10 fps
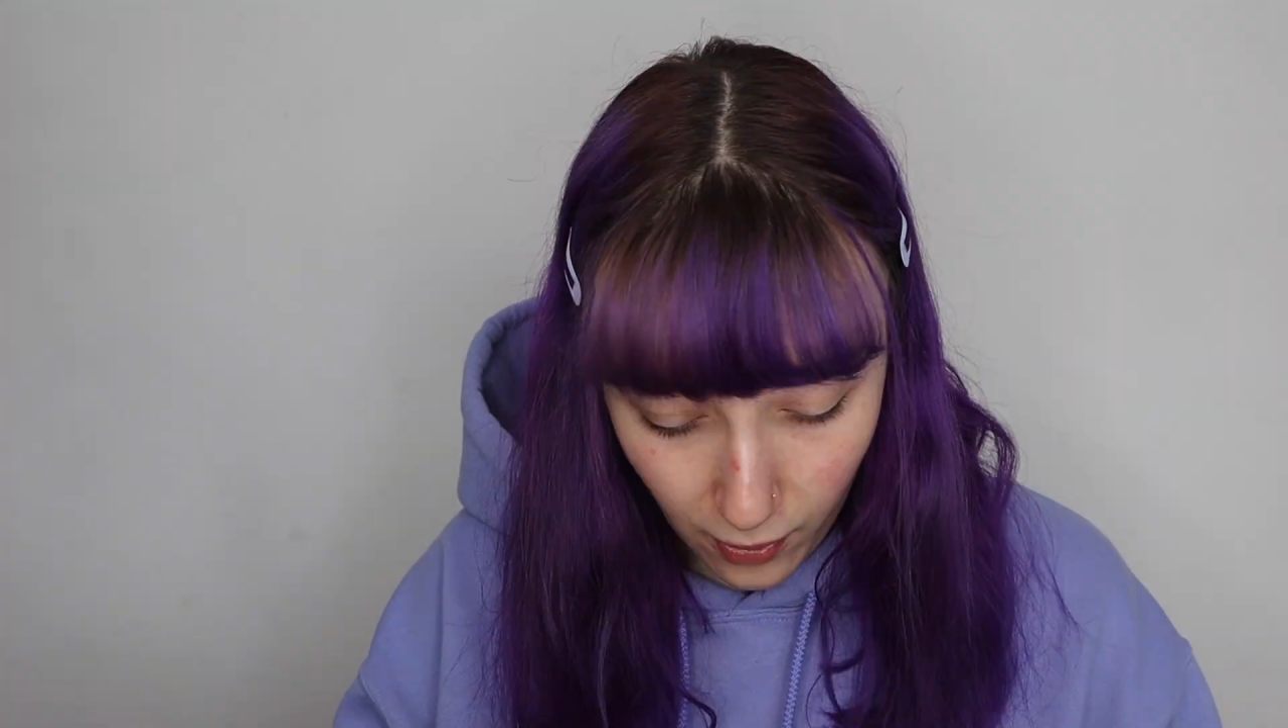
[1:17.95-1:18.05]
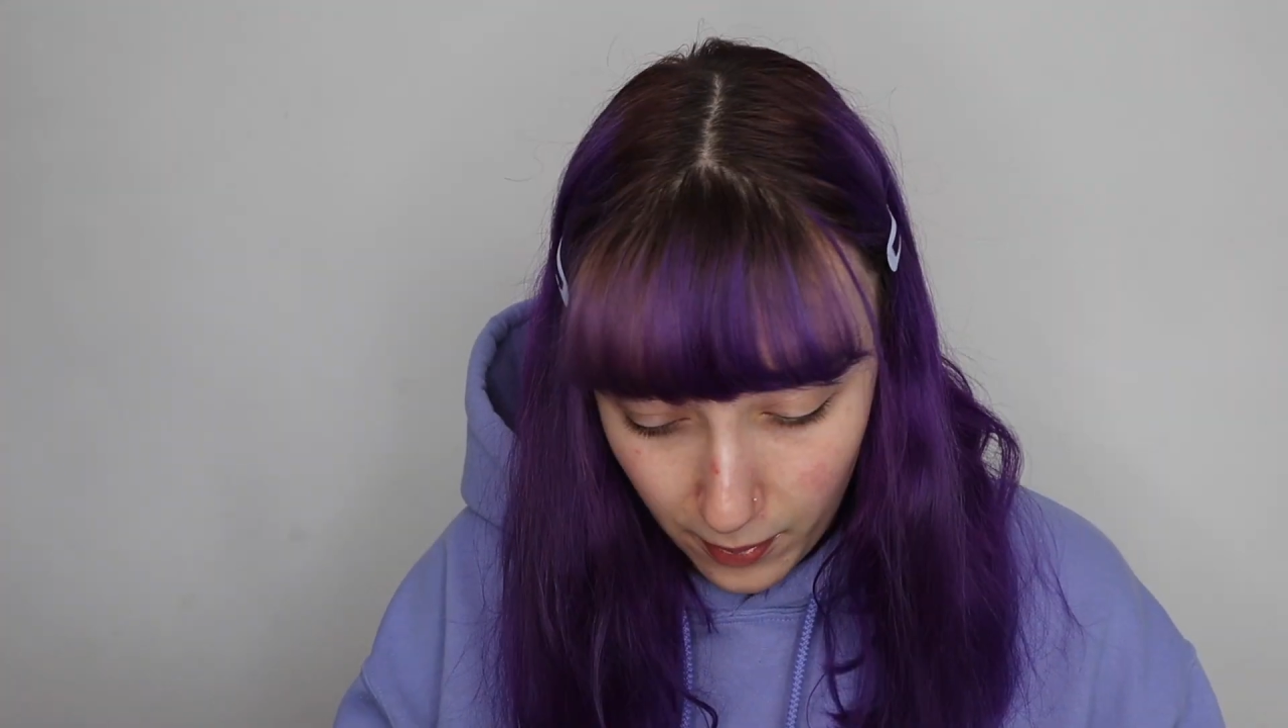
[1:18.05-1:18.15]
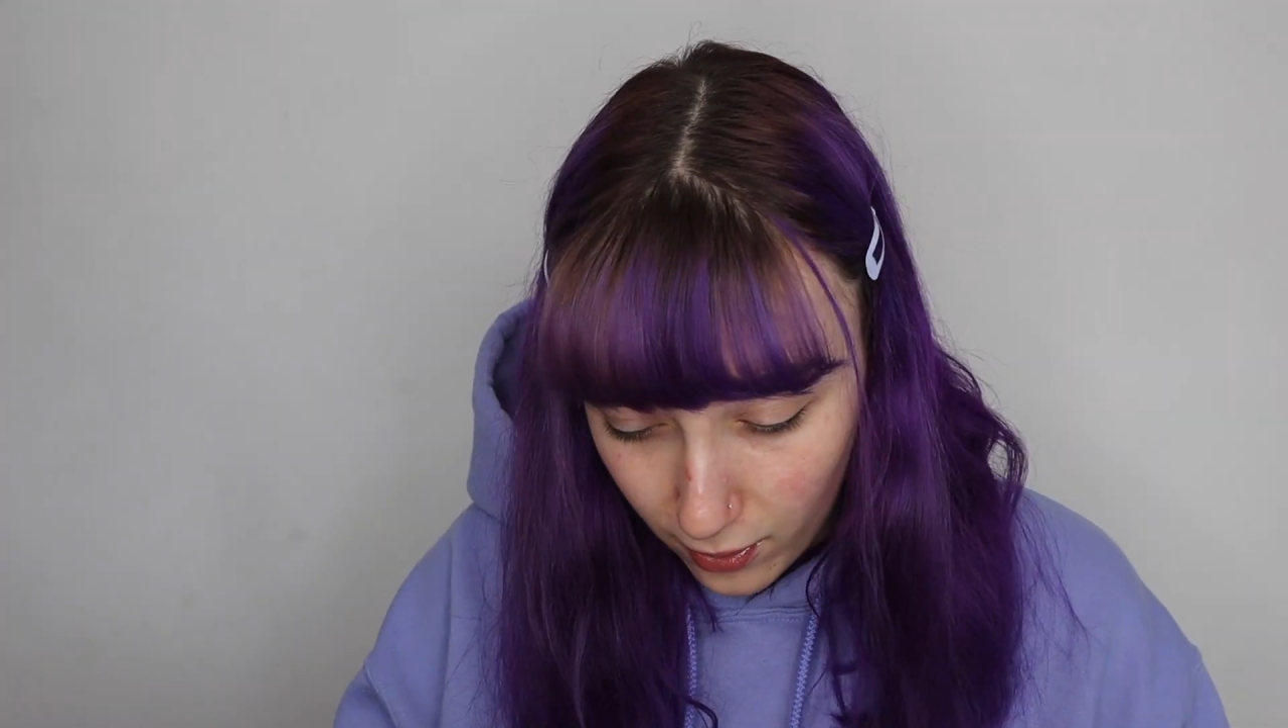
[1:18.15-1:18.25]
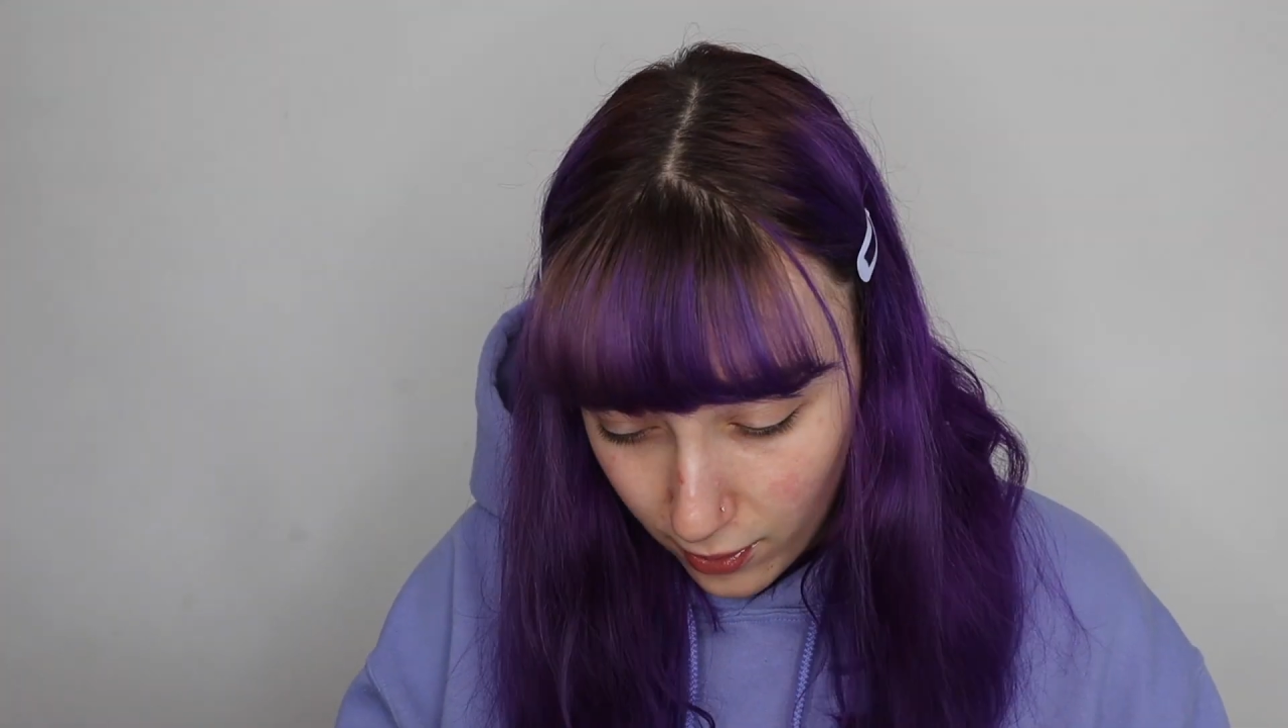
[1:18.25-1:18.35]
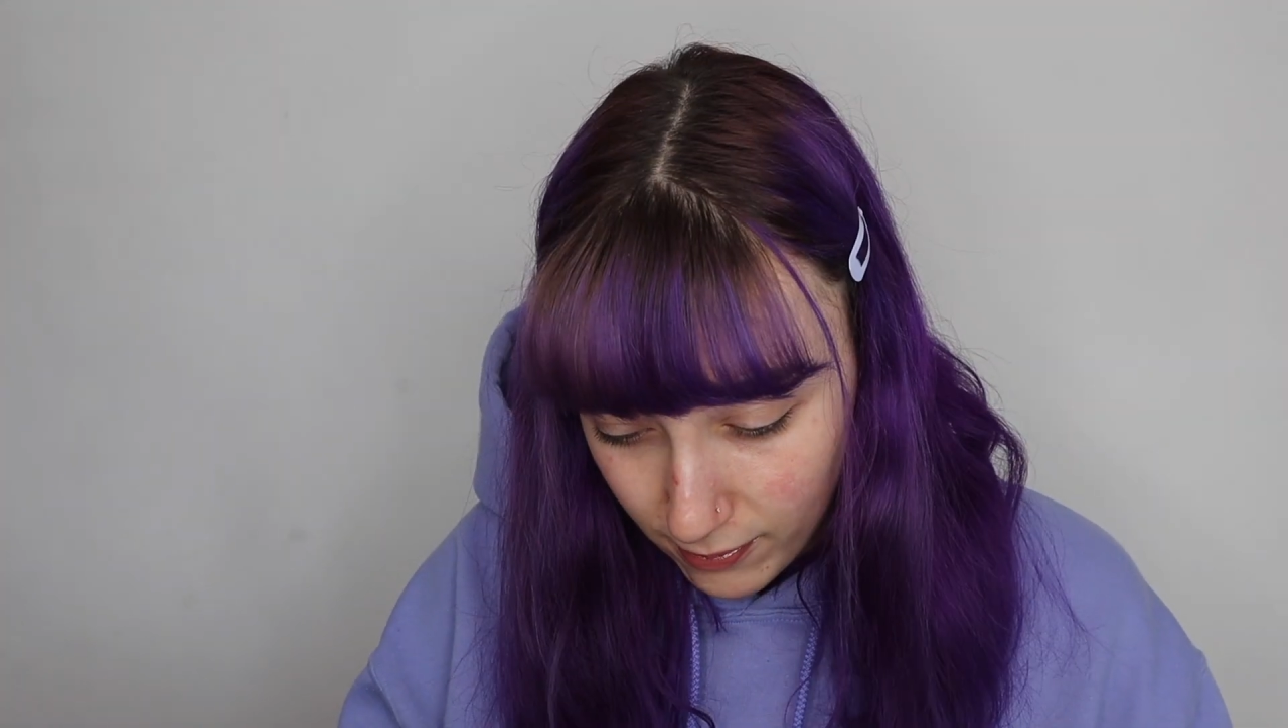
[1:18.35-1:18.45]
Oh
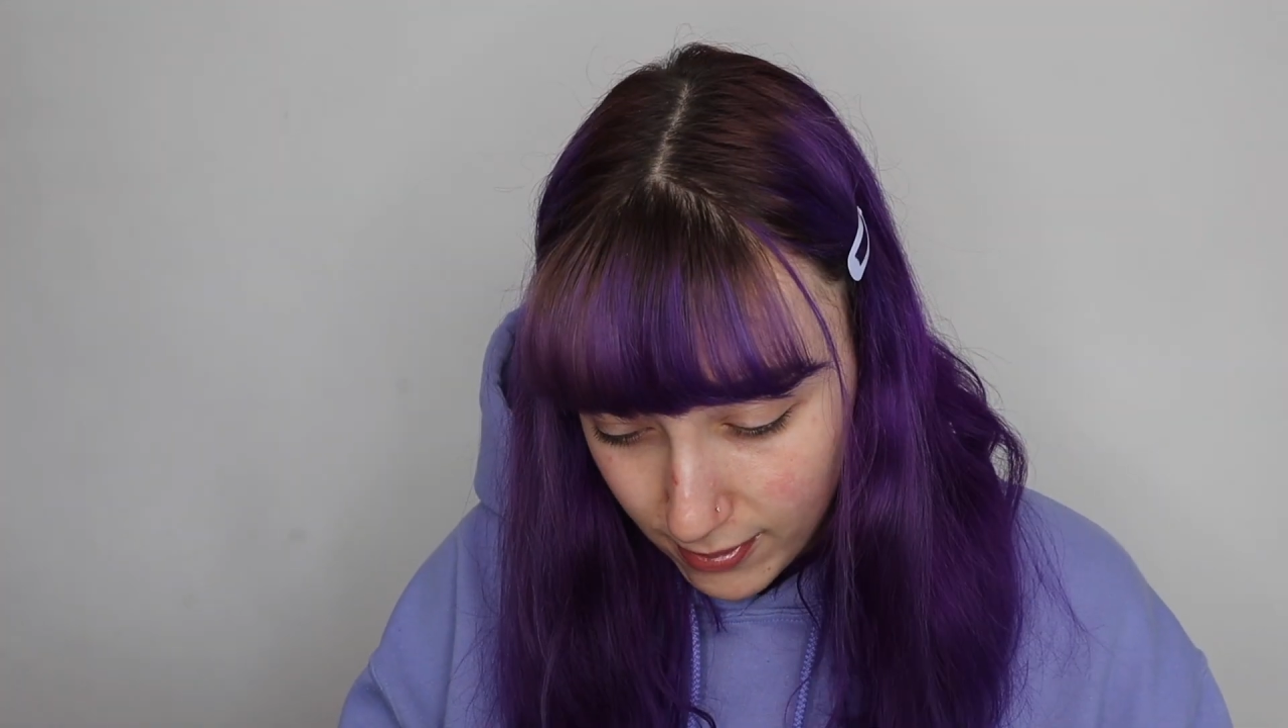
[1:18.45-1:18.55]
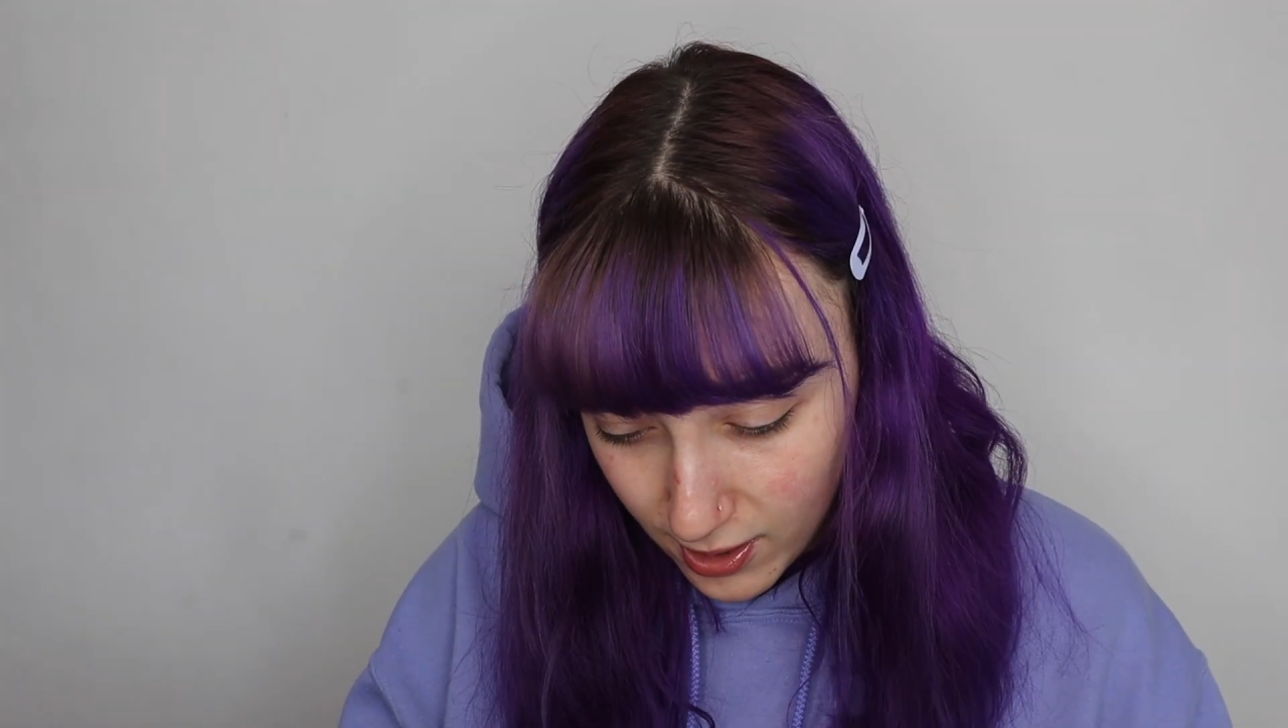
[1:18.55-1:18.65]
my god, I'm